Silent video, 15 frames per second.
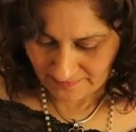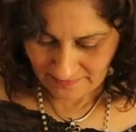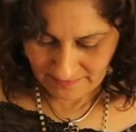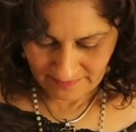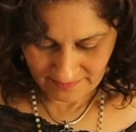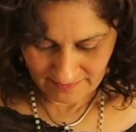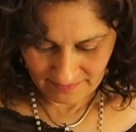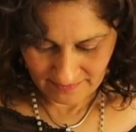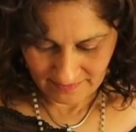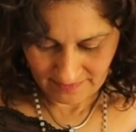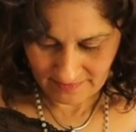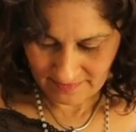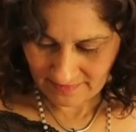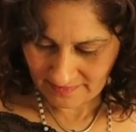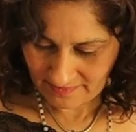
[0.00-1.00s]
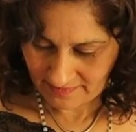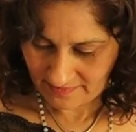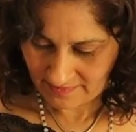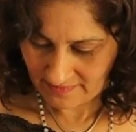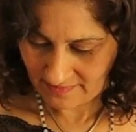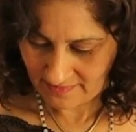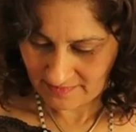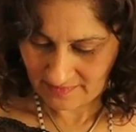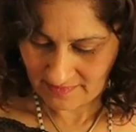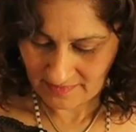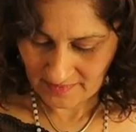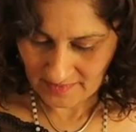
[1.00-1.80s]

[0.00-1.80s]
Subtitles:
No one is speaking in this clip.